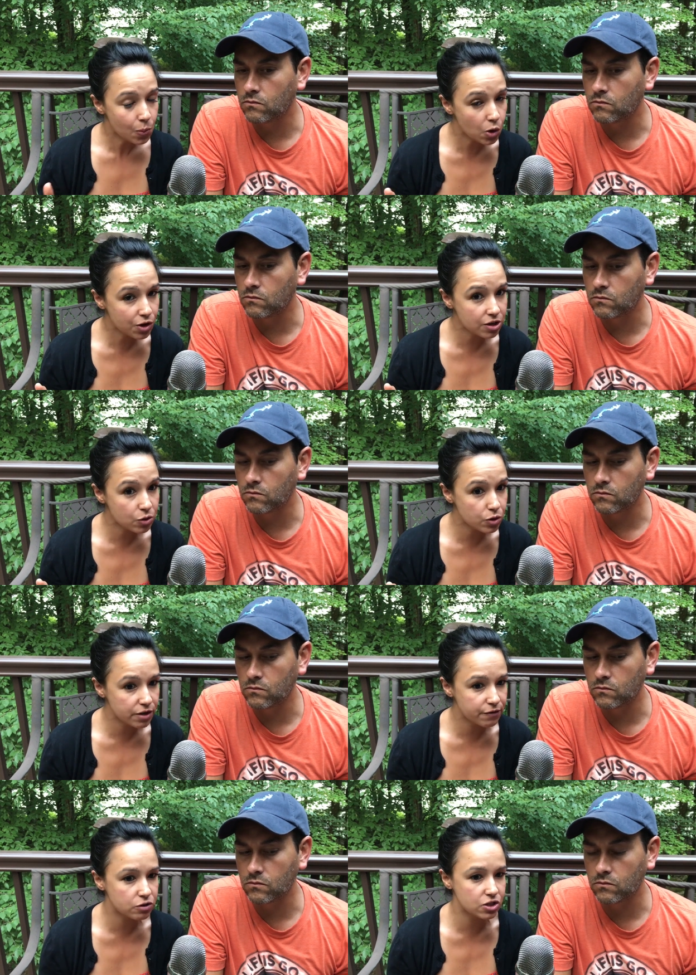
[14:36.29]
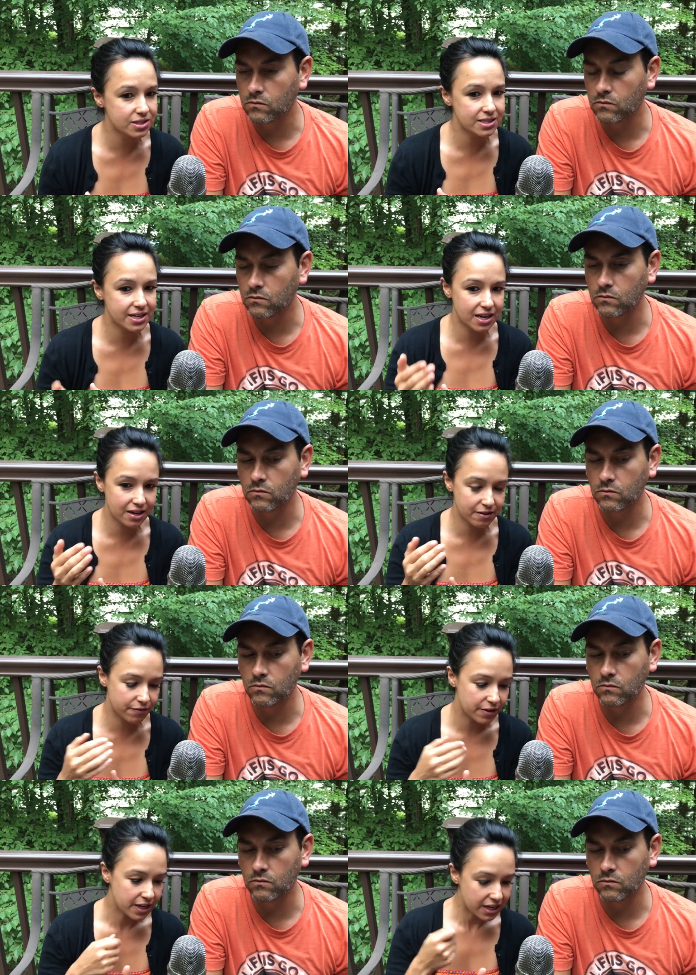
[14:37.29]
Speaker 1: more than you would if you just say kind of
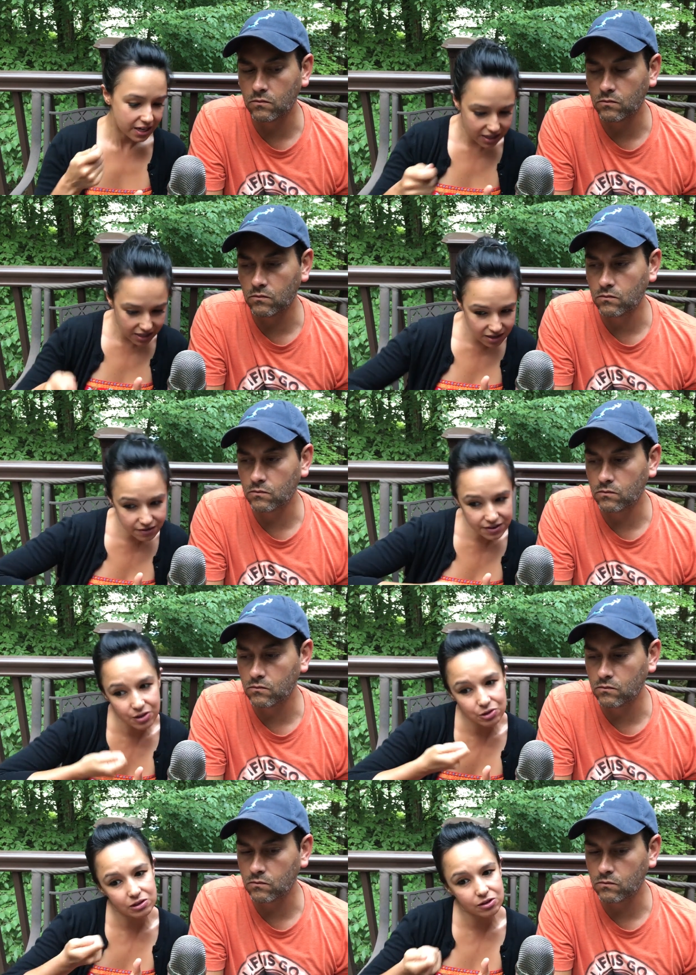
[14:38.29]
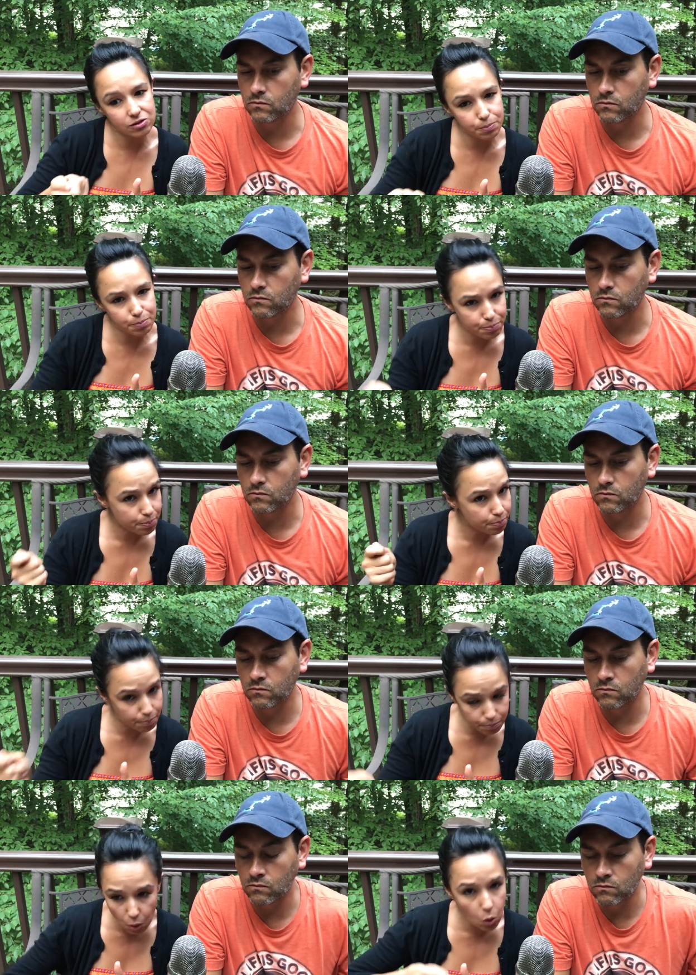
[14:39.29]
give another little
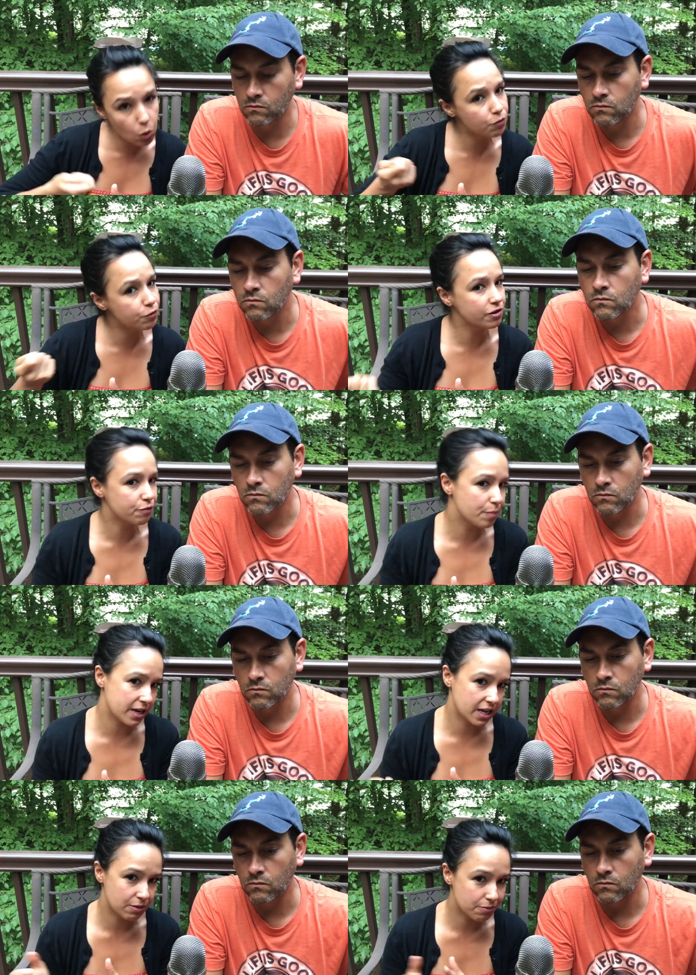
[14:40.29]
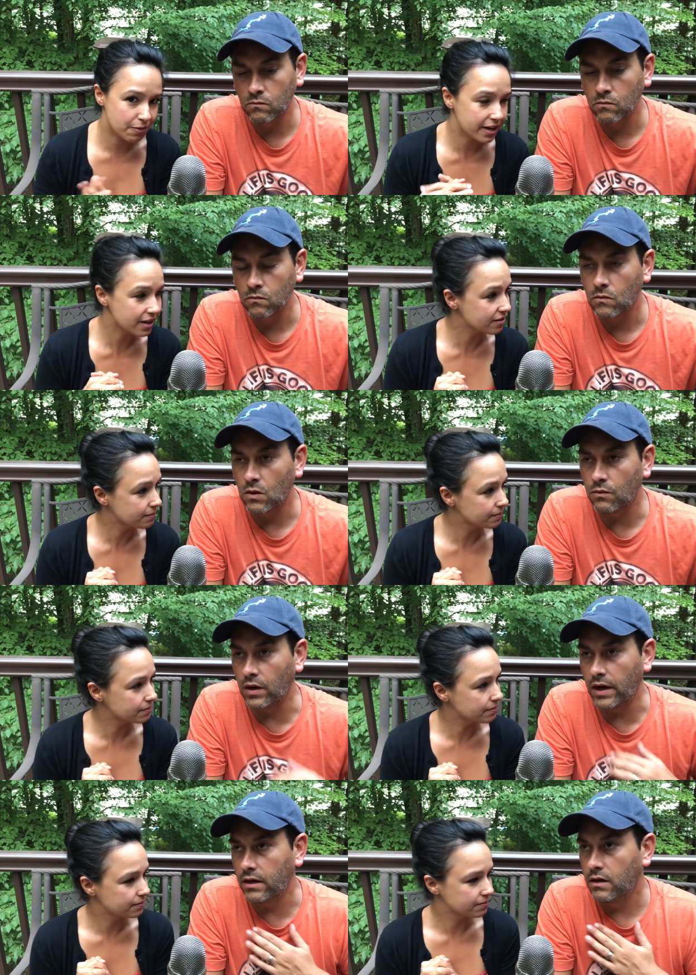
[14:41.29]
bowl full of money, right?
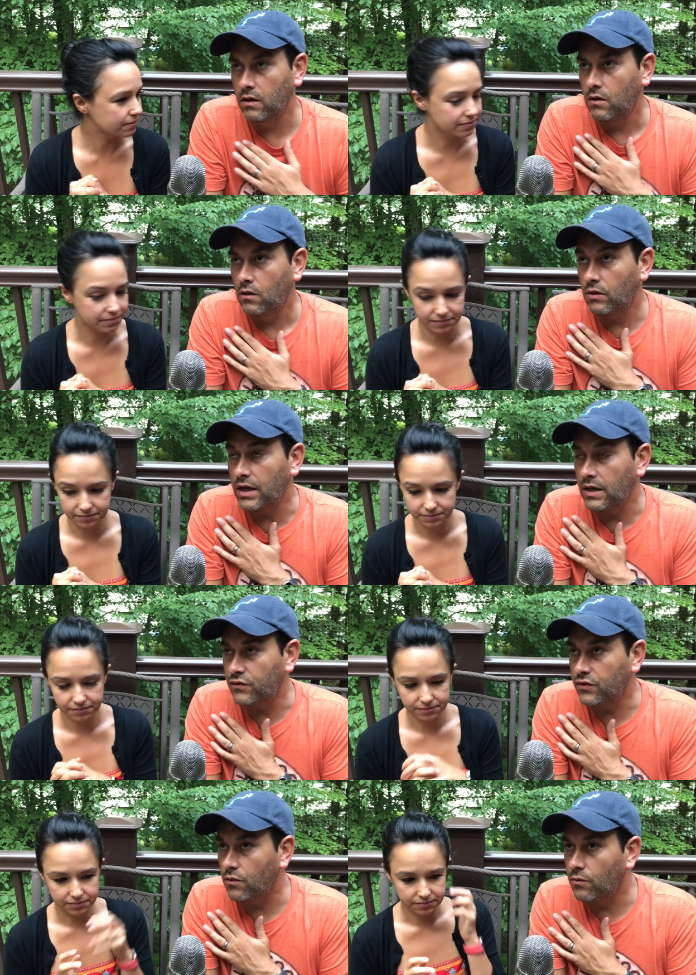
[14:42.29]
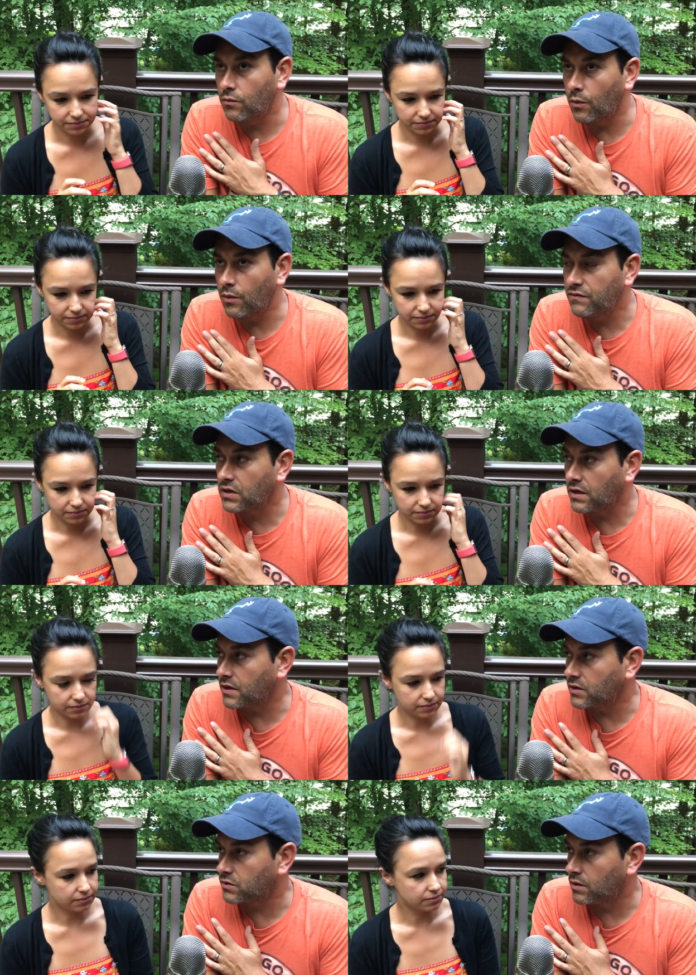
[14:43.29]
Speaker 2: Right. Right. And so when we've done
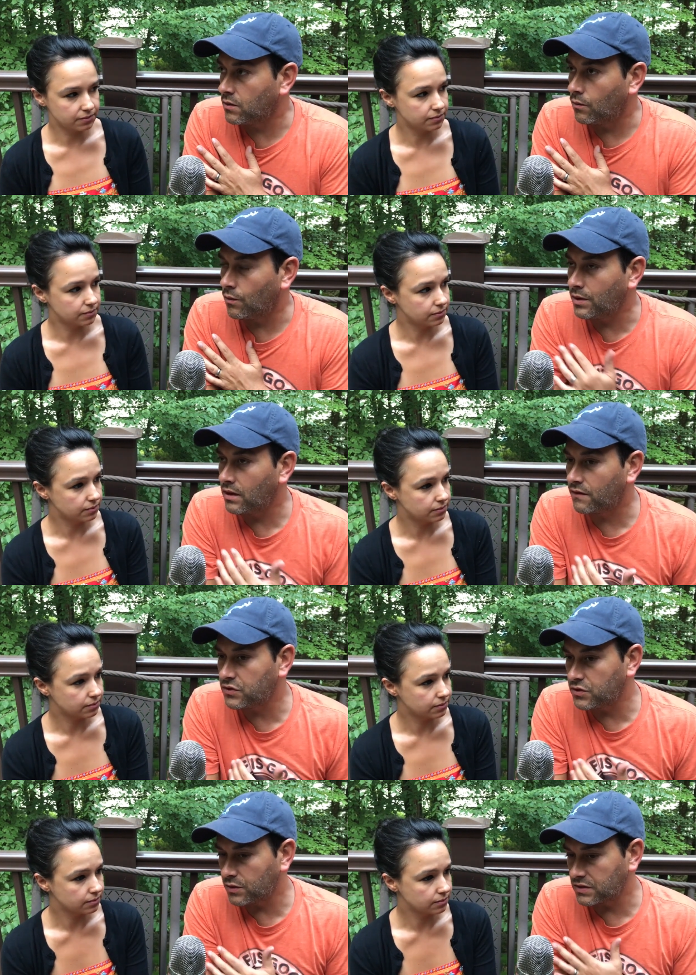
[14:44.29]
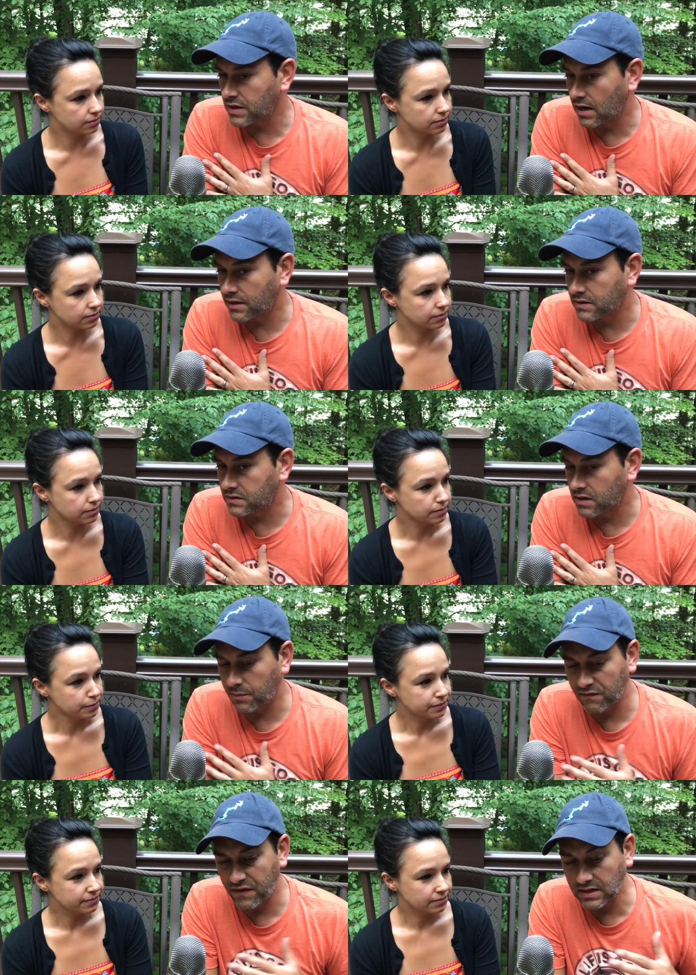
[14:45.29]
this, what we love to do is Natali has set
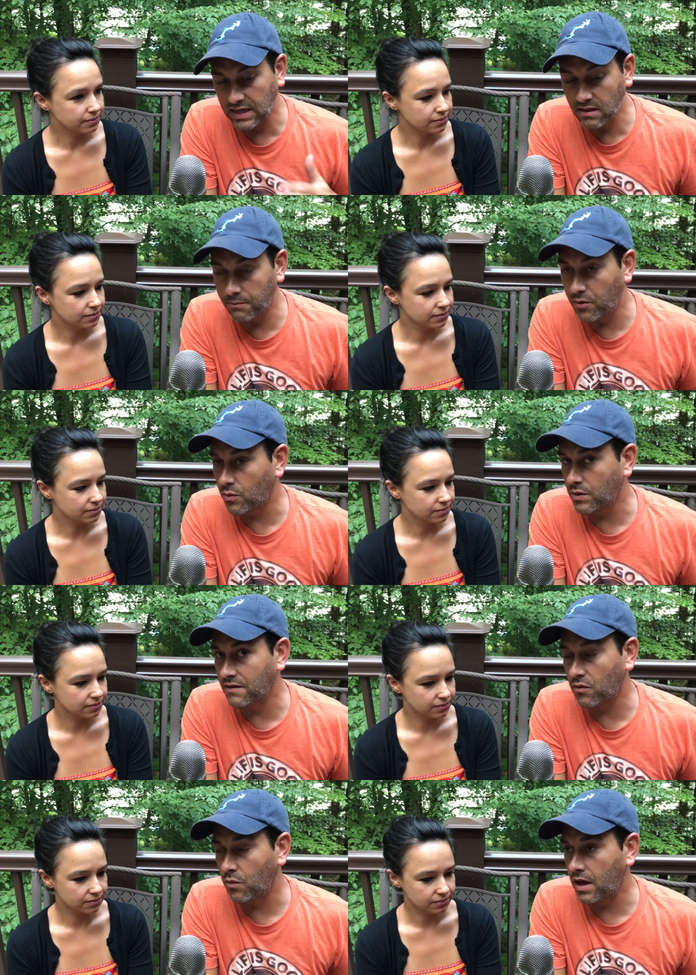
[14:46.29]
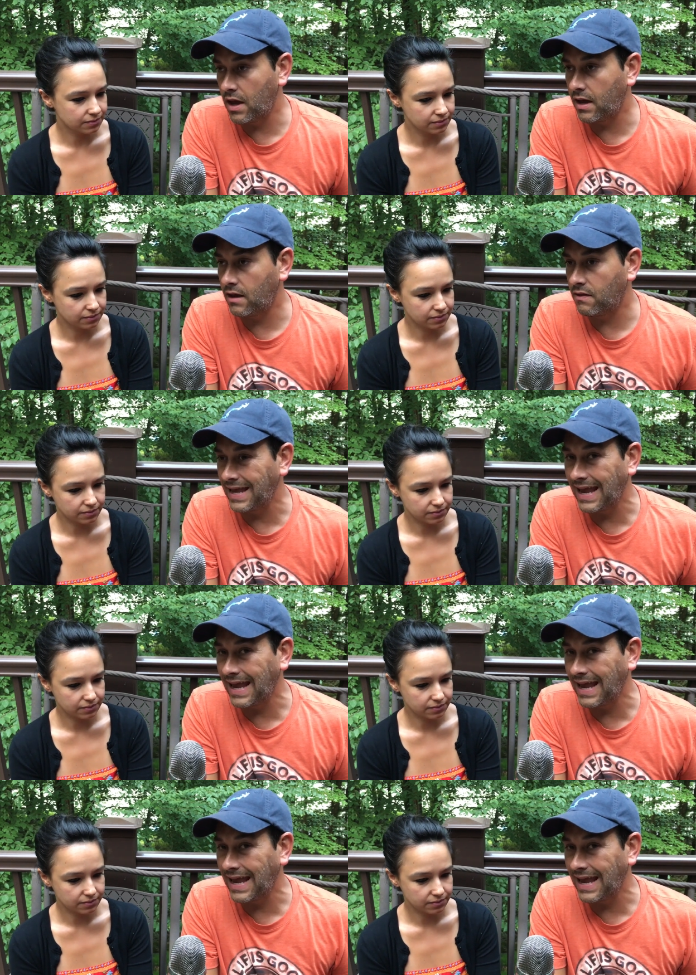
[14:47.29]
up, in fact, in the book, we give away the